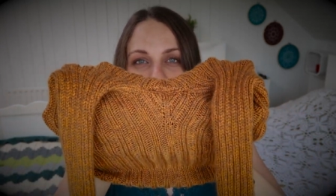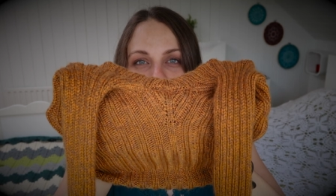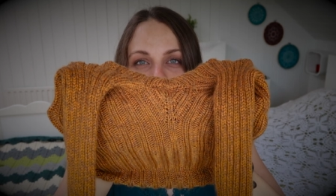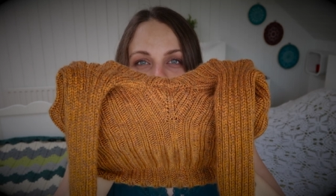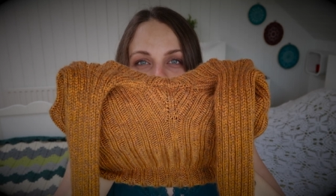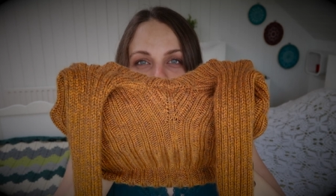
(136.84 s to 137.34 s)

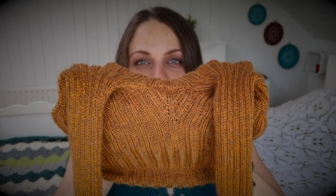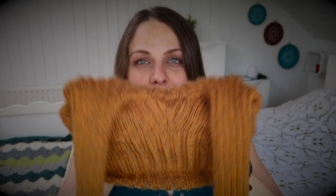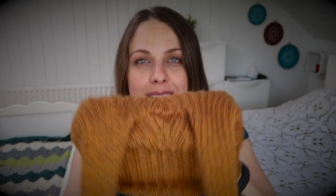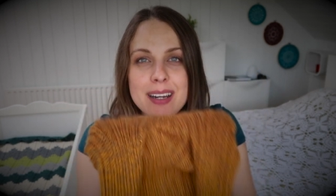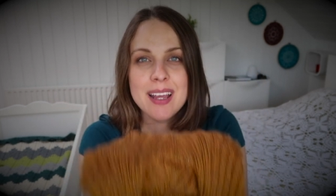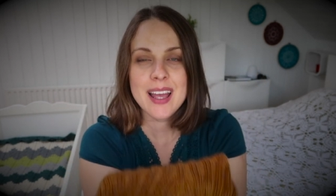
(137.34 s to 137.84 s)
over
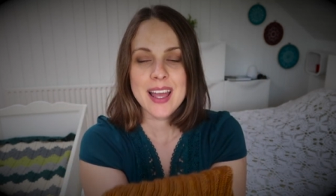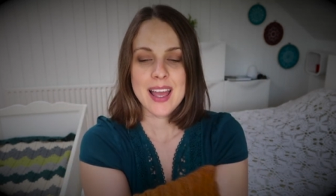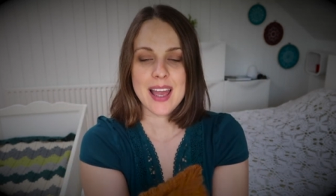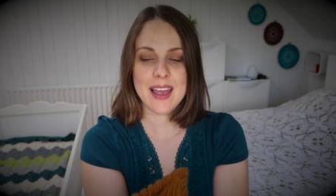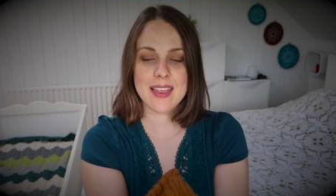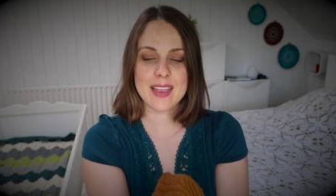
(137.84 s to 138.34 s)
here
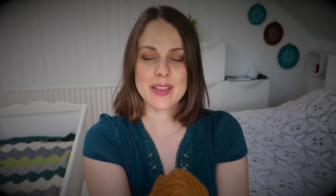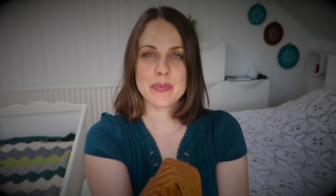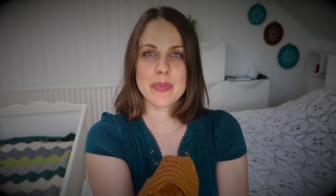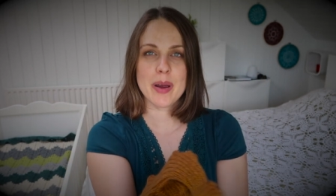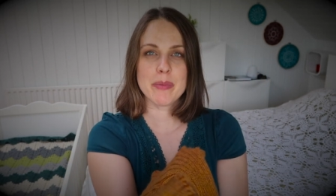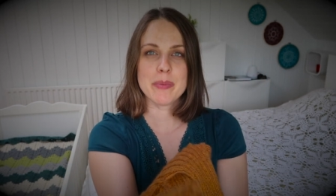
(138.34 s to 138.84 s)
and then
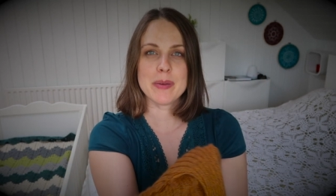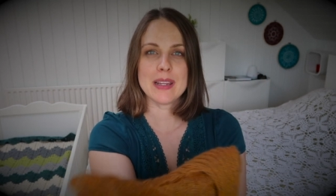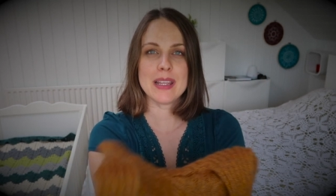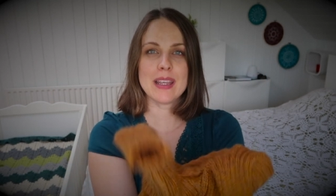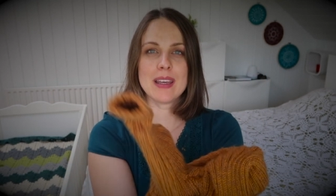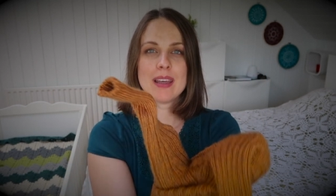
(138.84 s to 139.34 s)

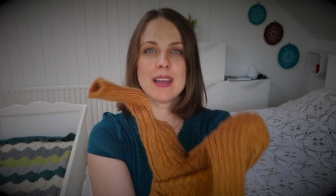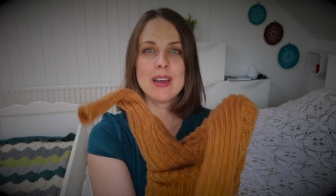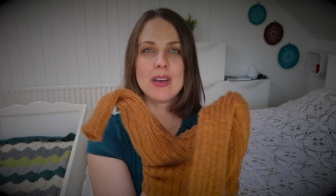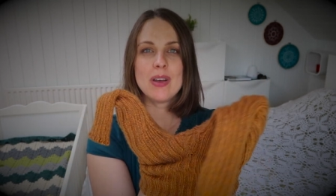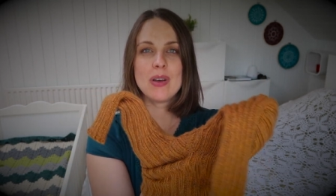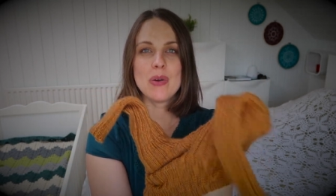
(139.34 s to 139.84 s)
probably
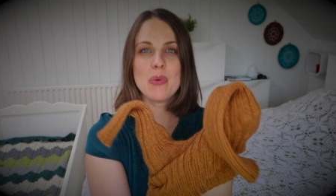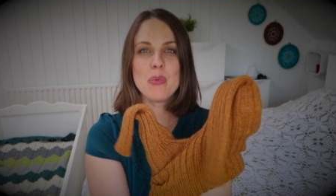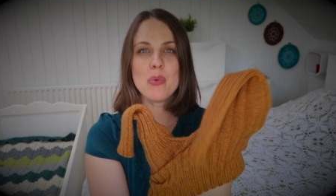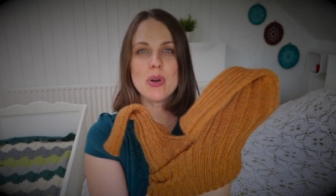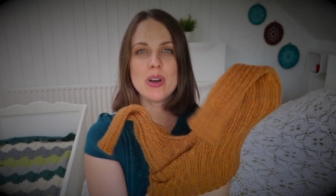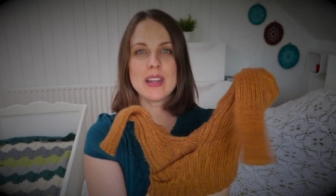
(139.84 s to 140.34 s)

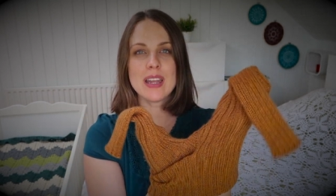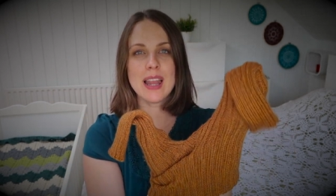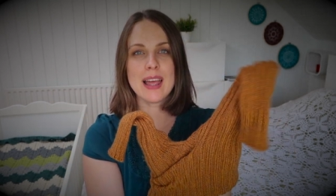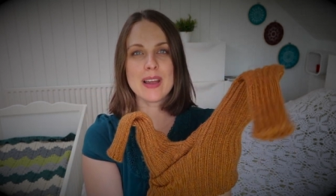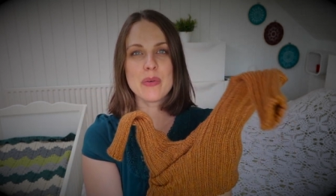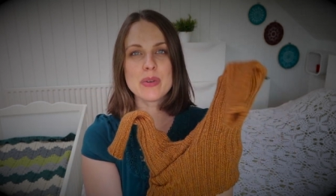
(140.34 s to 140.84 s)
one
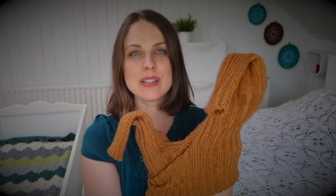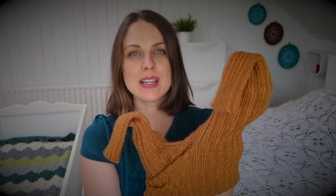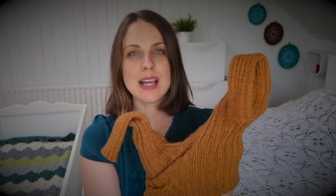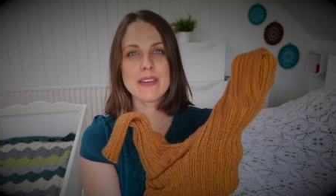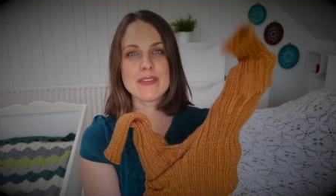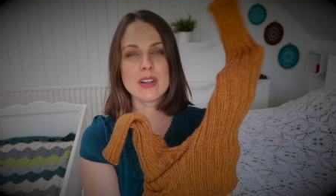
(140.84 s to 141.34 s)
leg was
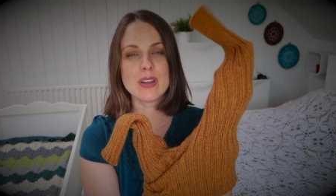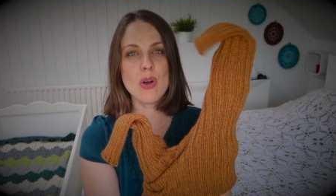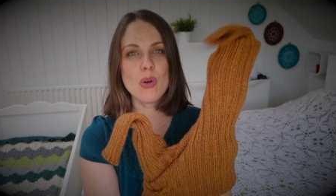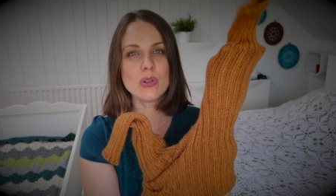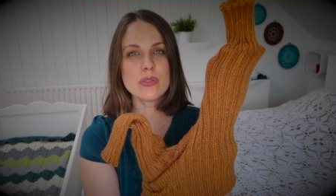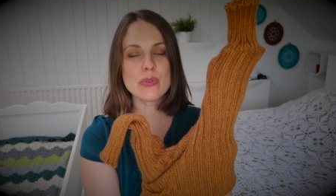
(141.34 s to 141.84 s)
left on
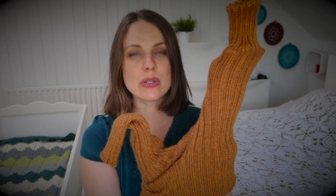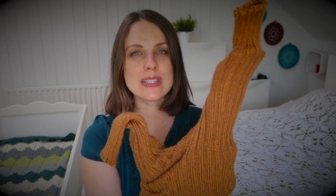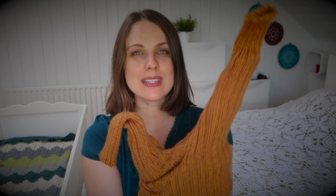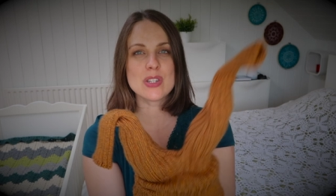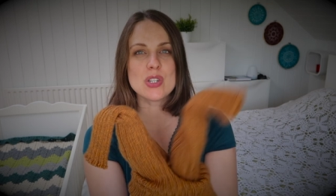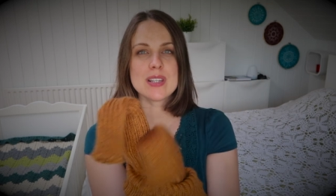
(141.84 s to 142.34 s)
hold for
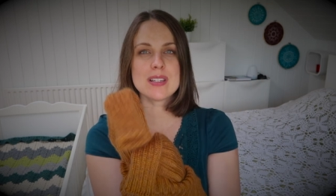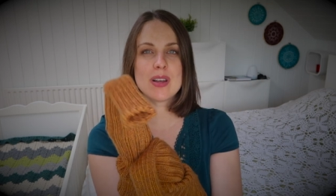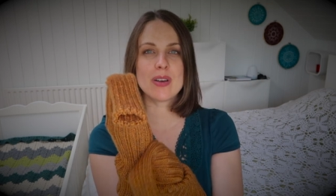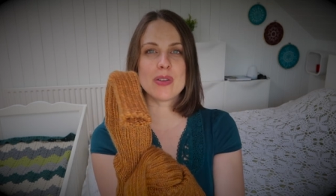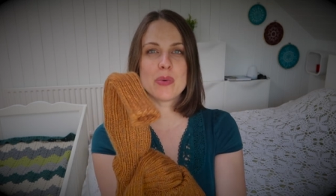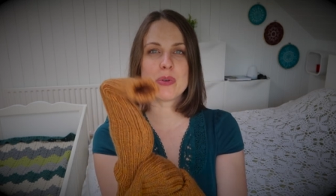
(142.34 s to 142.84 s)
stitches,
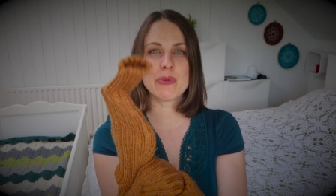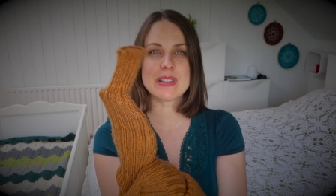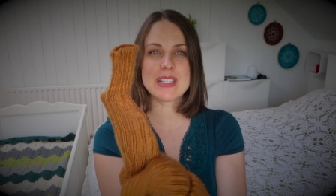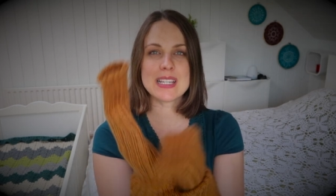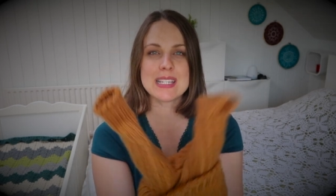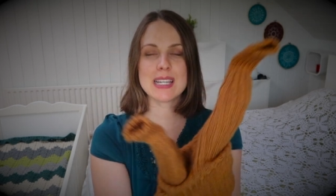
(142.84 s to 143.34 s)
the other one
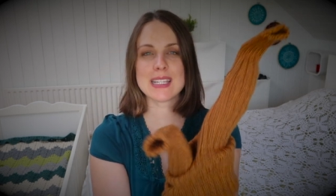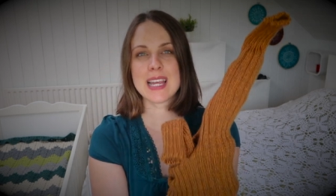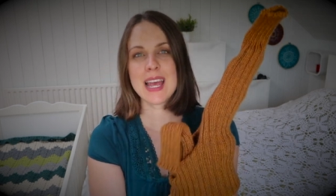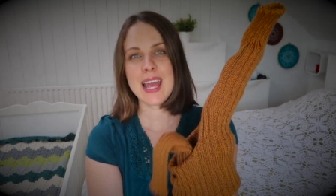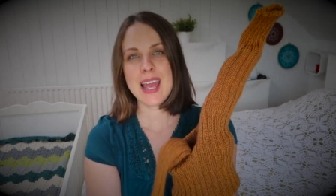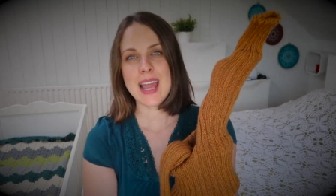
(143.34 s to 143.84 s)
was knitted,
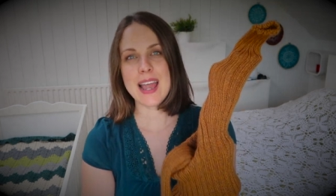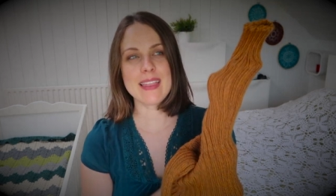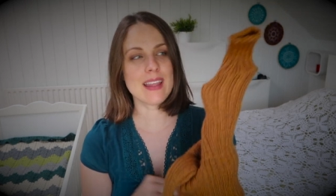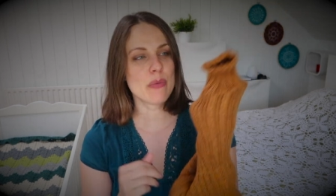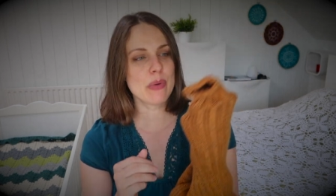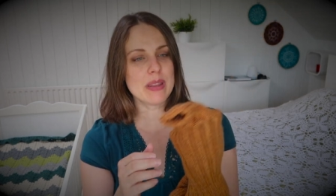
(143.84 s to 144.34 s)
and
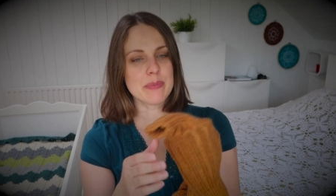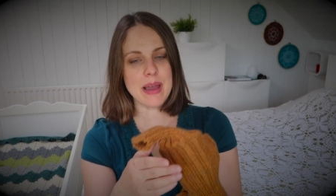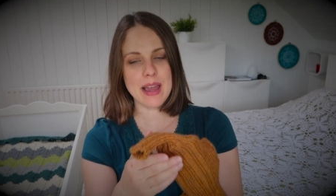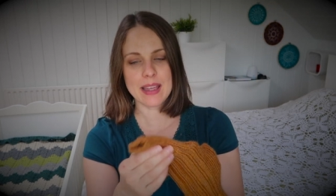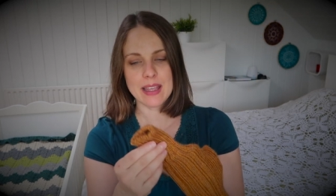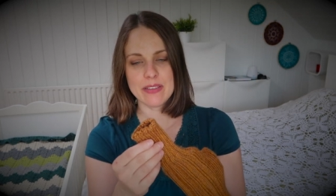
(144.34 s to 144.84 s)
then went
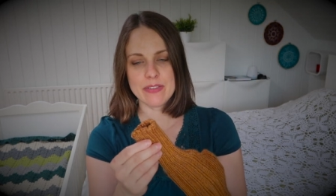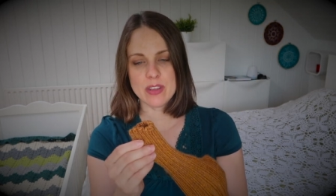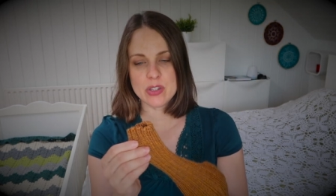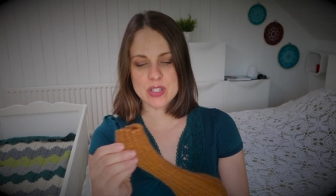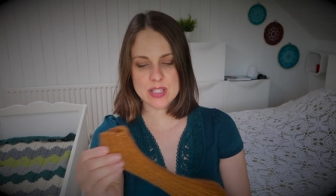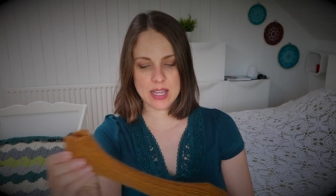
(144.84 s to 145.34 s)
back and
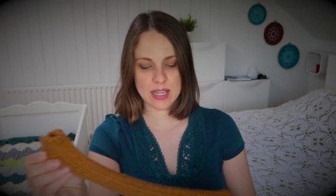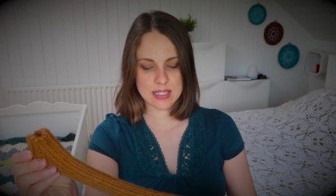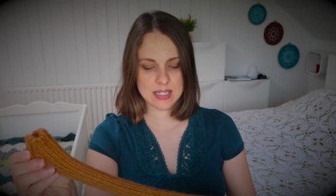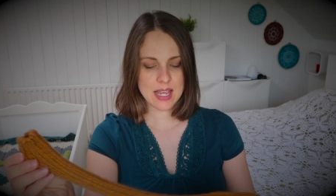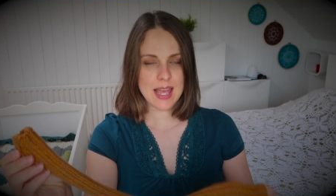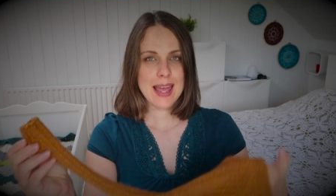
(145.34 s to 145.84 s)
finished the
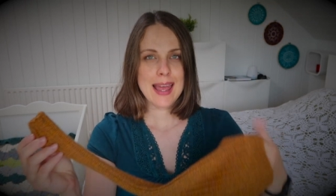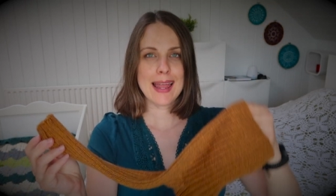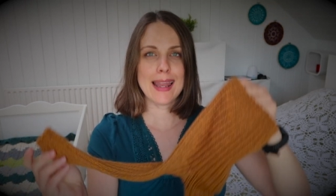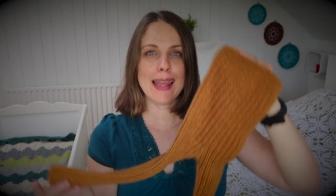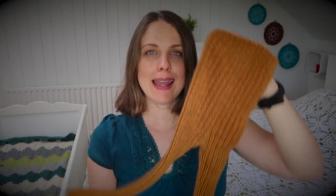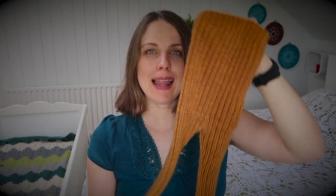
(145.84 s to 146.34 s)
second
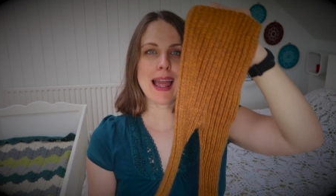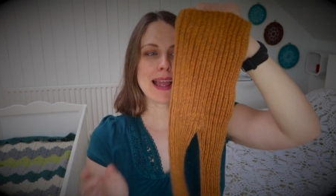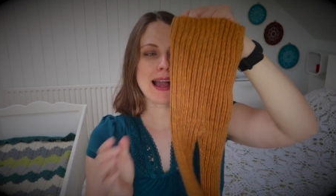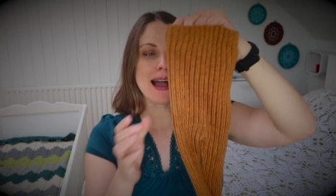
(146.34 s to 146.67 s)
leg.